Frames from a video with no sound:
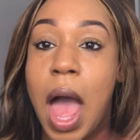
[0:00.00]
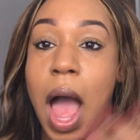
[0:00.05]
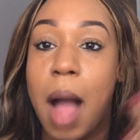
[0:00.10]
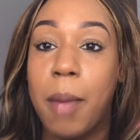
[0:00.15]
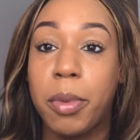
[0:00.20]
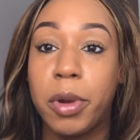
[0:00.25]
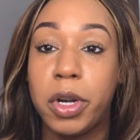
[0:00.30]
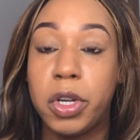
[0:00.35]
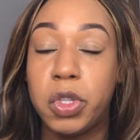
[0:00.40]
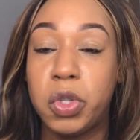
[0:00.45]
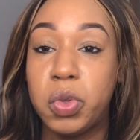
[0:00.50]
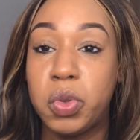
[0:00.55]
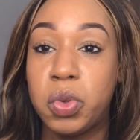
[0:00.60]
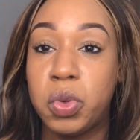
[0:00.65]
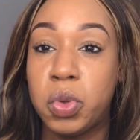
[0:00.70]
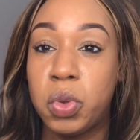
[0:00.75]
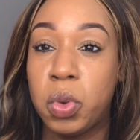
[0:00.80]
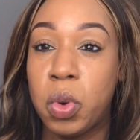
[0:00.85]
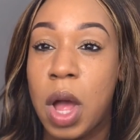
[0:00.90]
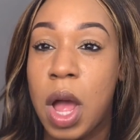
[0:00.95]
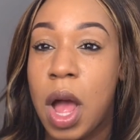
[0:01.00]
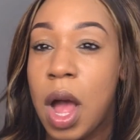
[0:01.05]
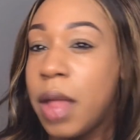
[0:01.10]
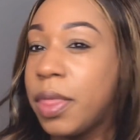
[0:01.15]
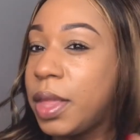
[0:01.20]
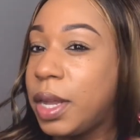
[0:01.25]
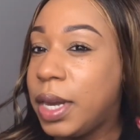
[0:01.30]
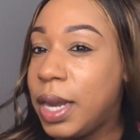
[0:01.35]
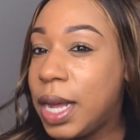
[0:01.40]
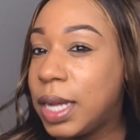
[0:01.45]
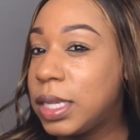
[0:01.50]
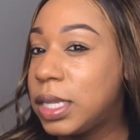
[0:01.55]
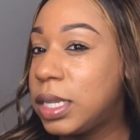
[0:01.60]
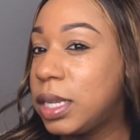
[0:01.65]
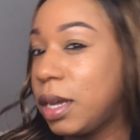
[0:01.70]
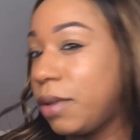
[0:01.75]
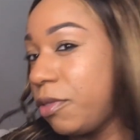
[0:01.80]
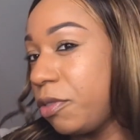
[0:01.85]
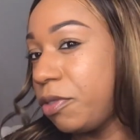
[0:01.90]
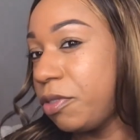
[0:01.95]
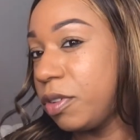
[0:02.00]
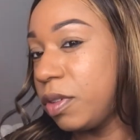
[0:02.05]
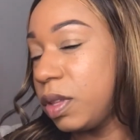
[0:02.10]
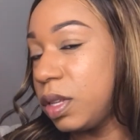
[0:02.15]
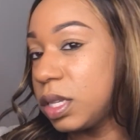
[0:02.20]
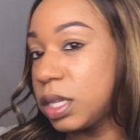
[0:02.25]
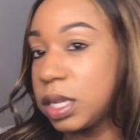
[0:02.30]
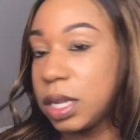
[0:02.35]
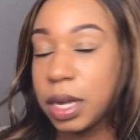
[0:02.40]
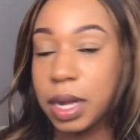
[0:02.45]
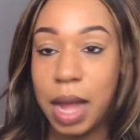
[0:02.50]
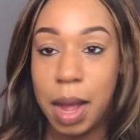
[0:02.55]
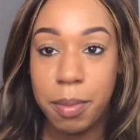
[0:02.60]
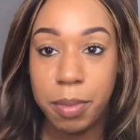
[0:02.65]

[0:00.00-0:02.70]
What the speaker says: I'm gonna do the next level for this look.